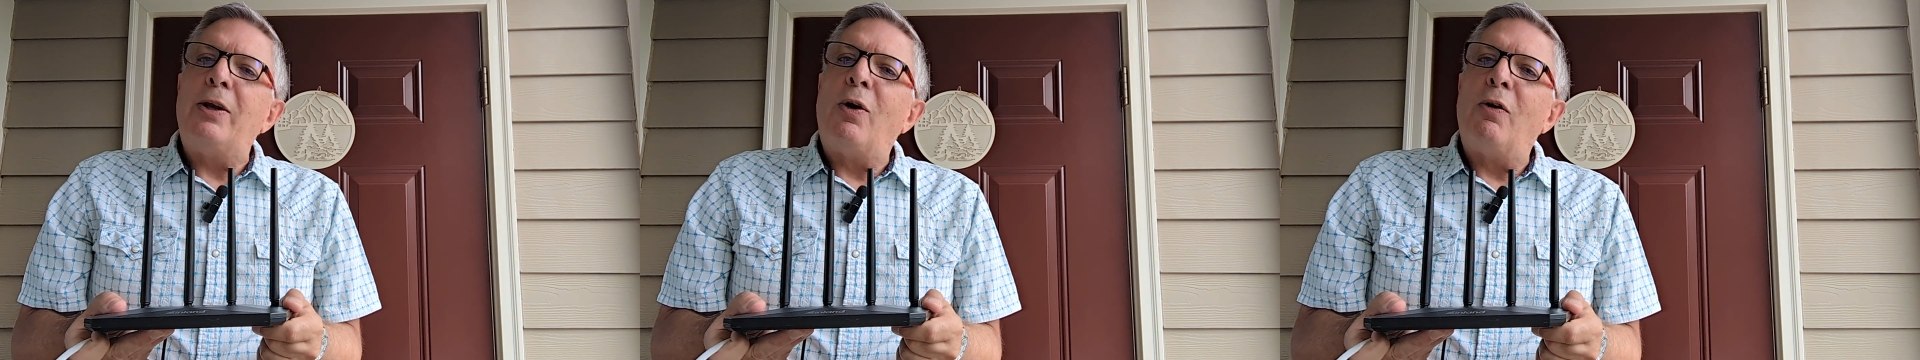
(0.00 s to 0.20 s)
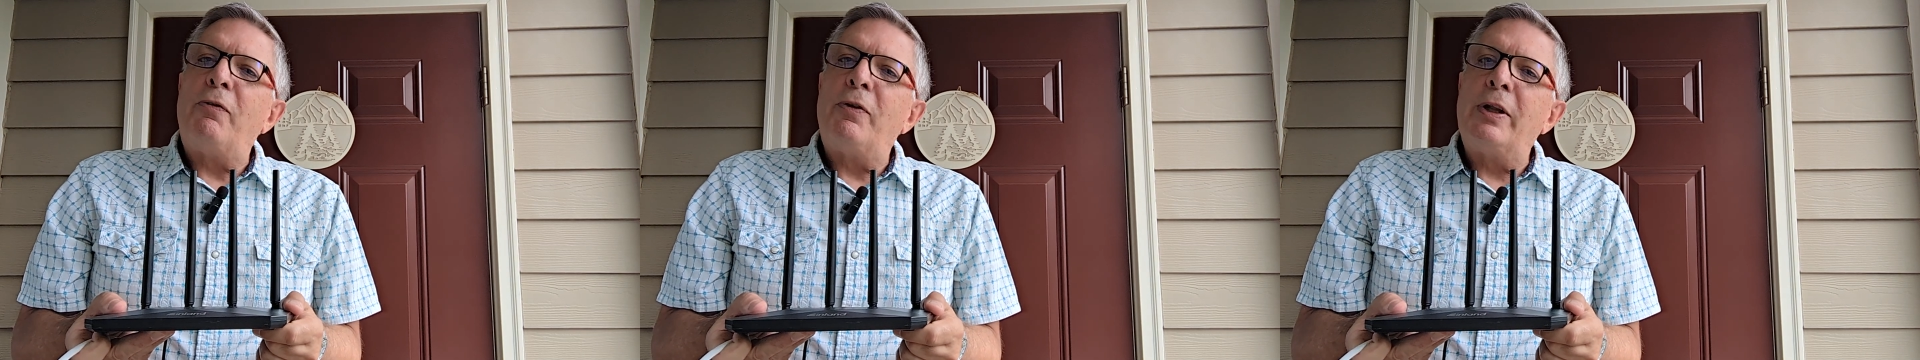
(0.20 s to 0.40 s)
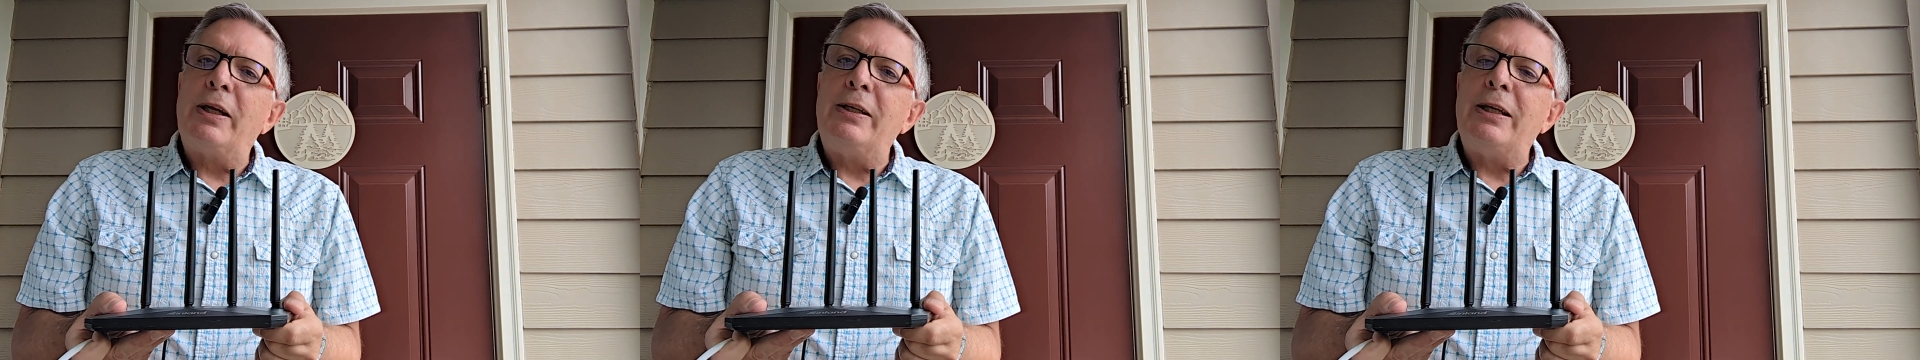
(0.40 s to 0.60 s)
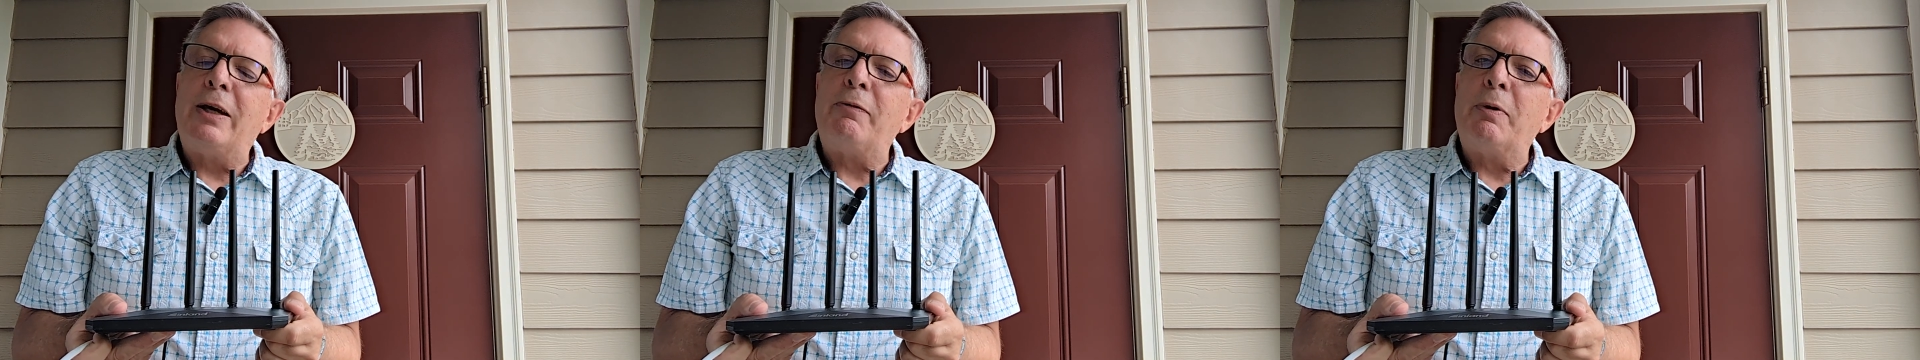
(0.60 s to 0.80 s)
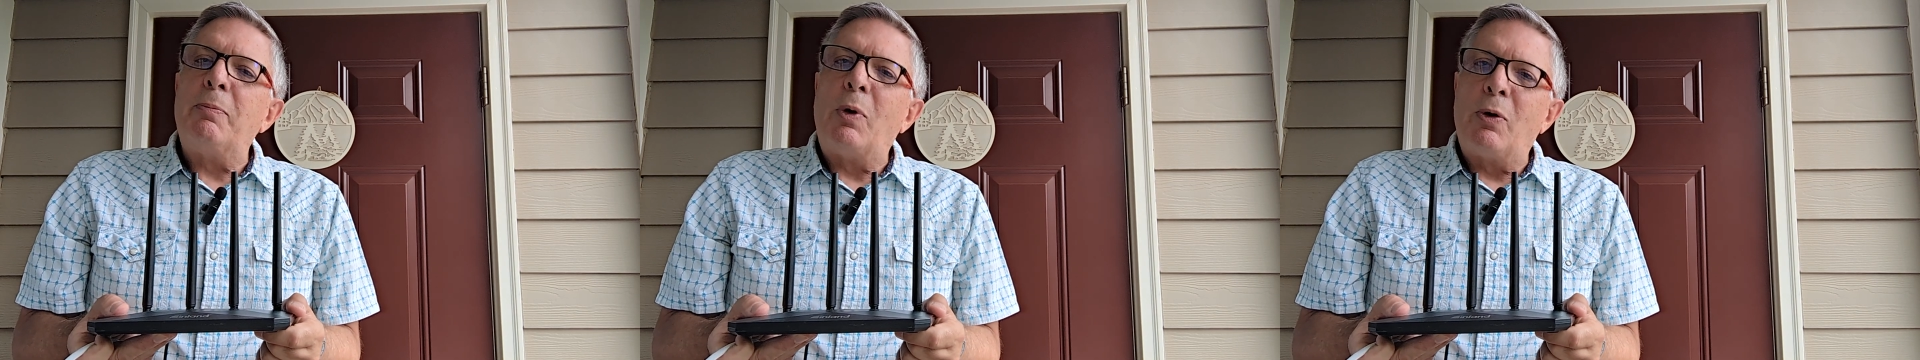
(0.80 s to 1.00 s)
hopefully
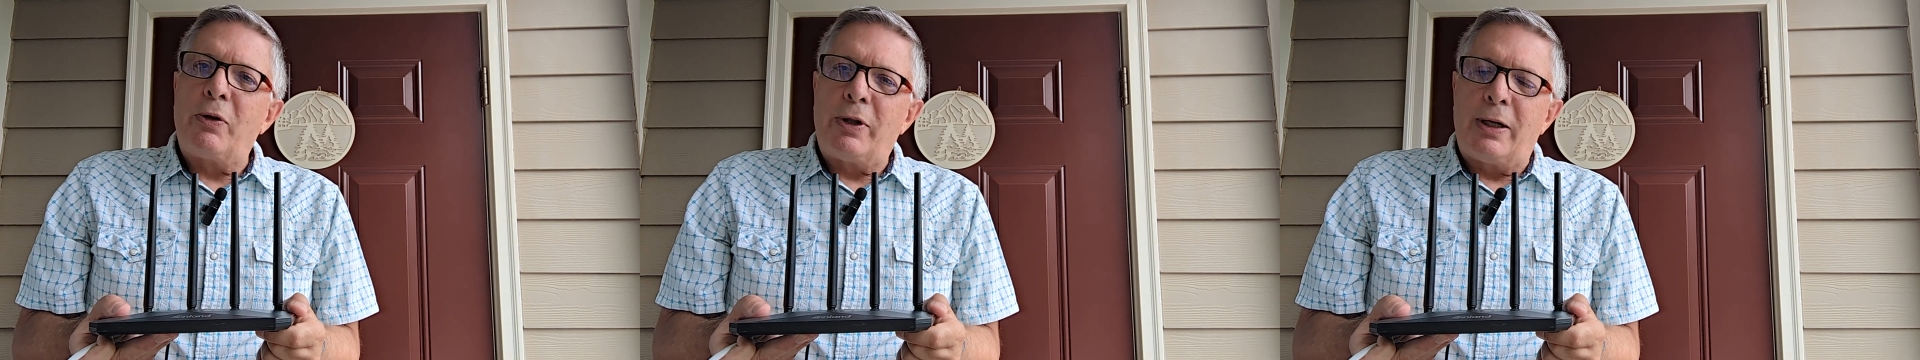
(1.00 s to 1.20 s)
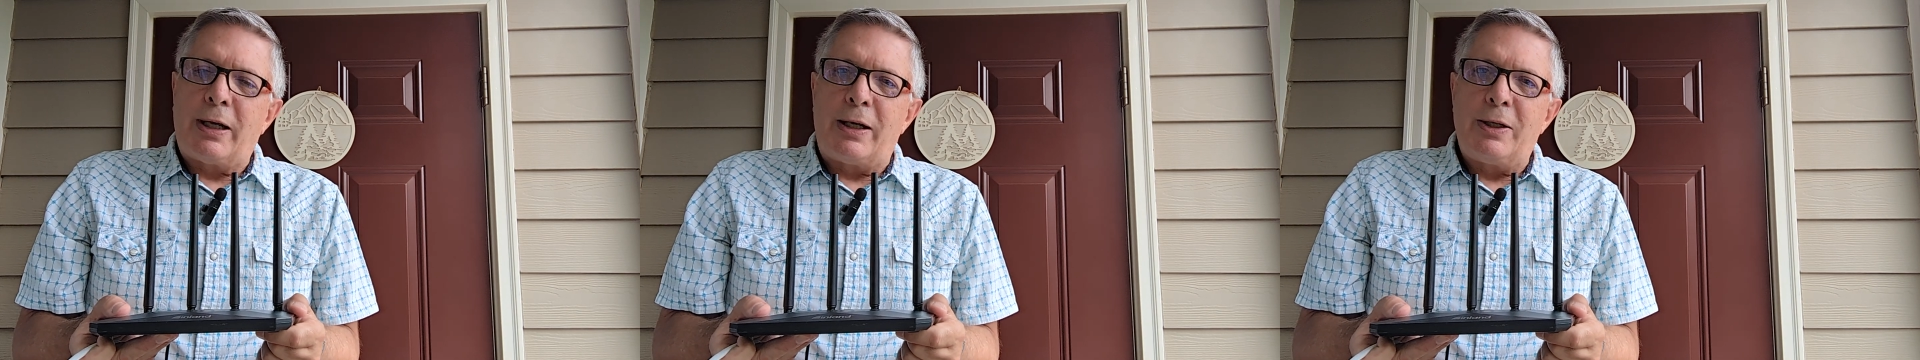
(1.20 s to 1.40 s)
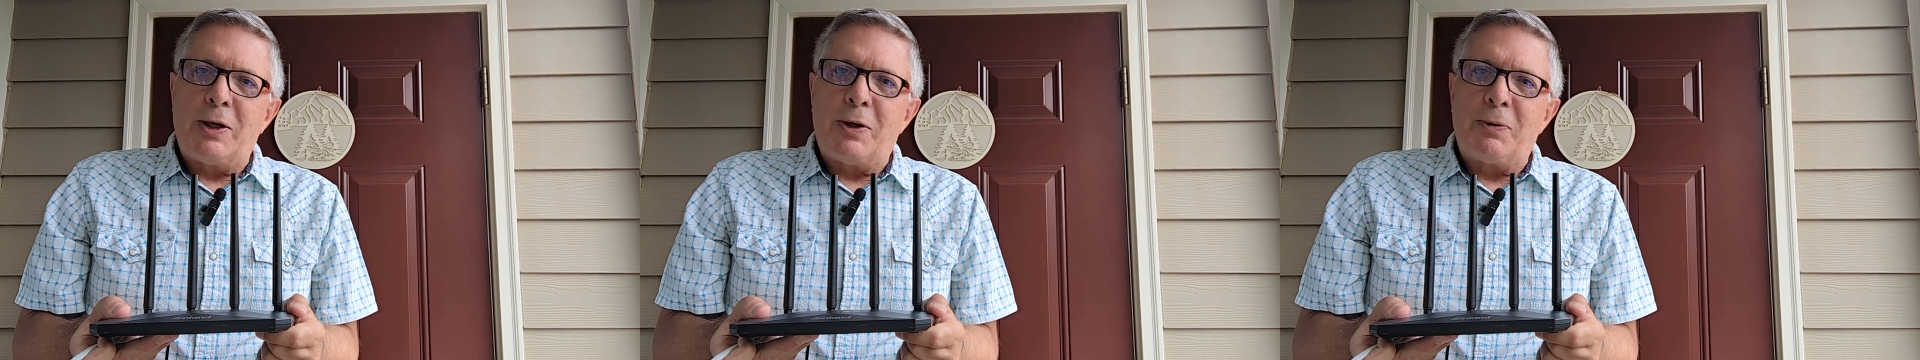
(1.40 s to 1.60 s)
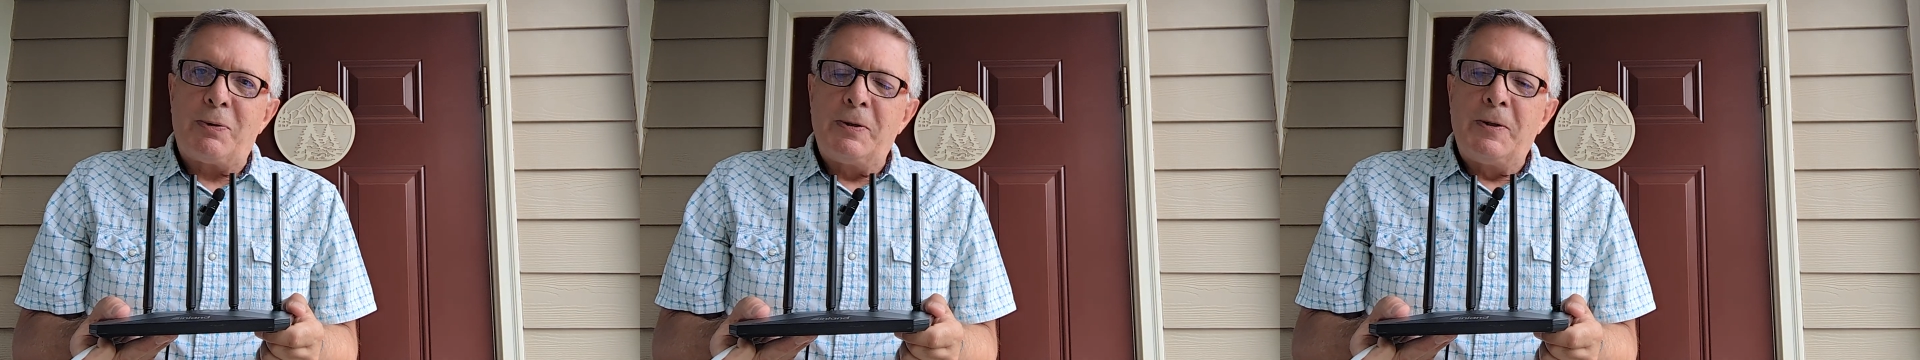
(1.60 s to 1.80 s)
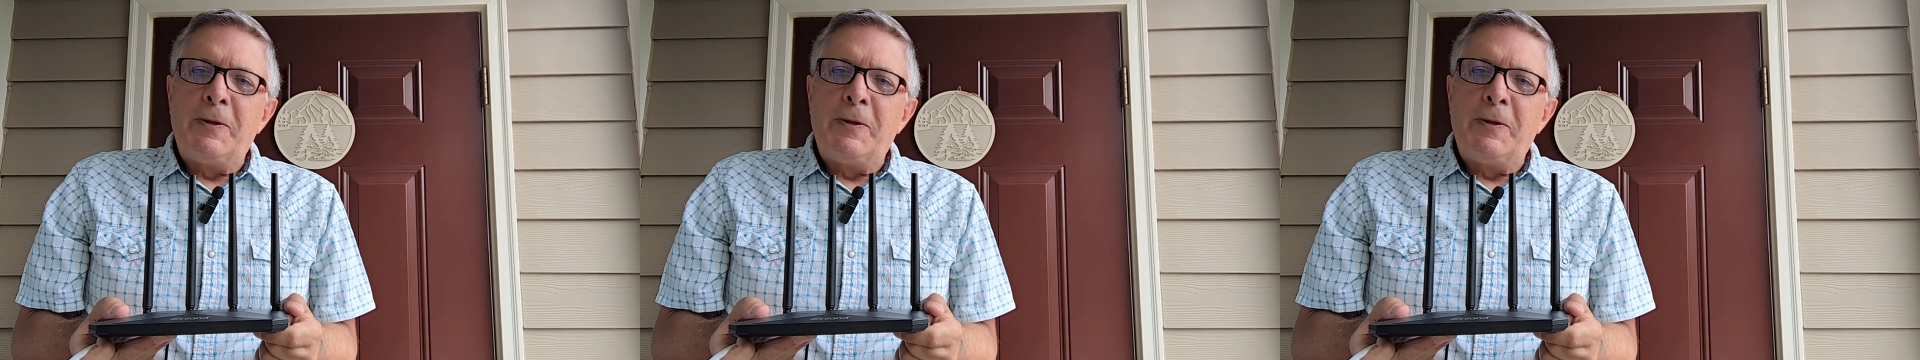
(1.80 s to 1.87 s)
never more than I know.